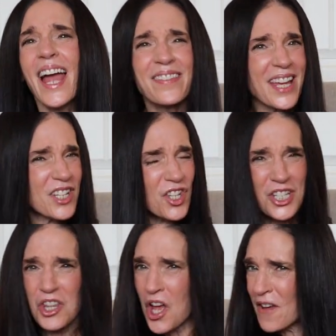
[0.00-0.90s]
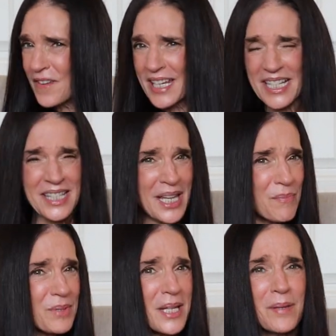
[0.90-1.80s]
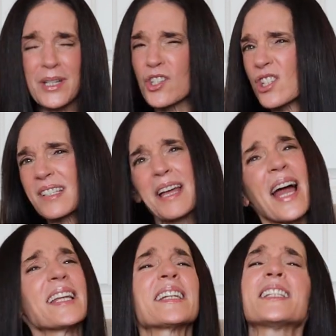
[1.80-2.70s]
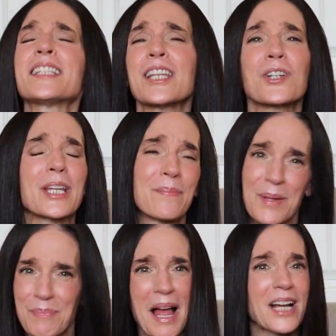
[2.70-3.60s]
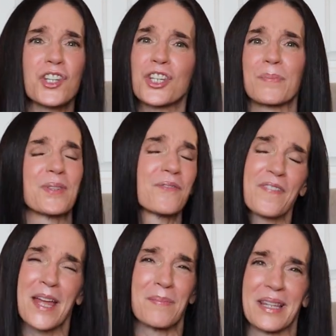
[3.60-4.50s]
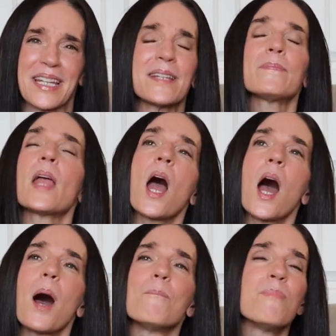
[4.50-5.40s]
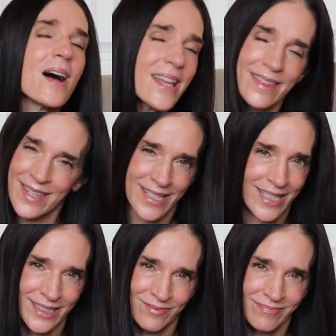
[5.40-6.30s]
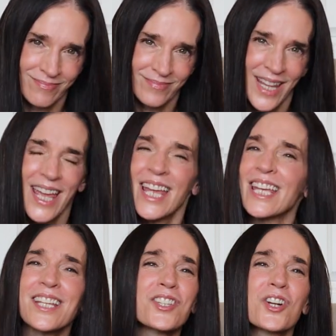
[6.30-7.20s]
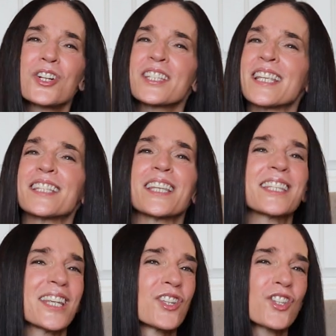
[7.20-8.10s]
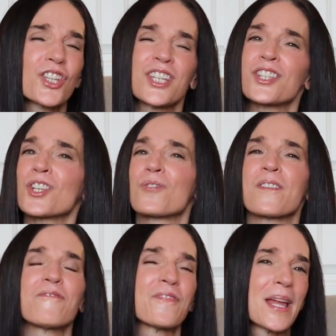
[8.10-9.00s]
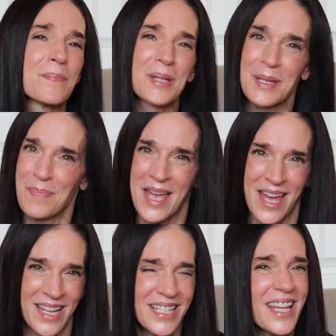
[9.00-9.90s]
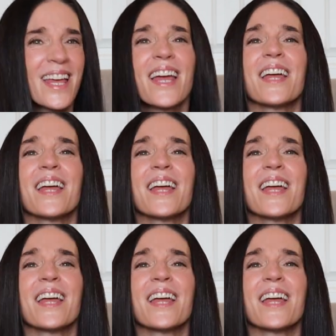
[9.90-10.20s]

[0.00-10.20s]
and they just love and accept him and just kind of consider him the black sheep of the family. But then, he turns his attention to the family pet,